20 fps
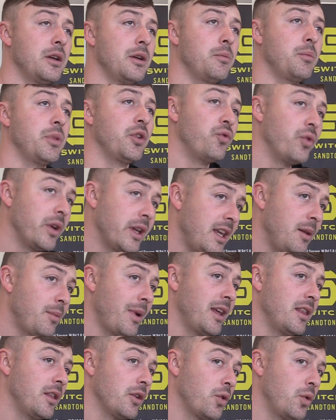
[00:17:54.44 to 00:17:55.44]
But Ricky
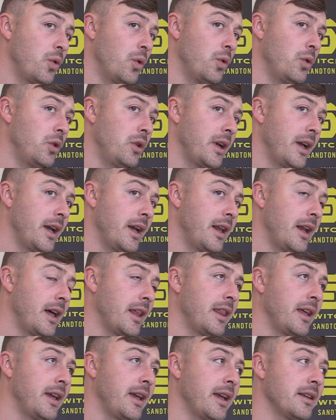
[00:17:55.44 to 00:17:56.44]
made the call, and I
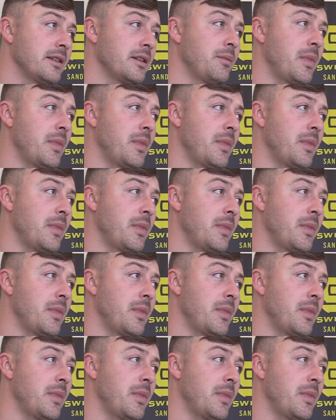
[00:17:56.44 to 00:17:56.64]
think as a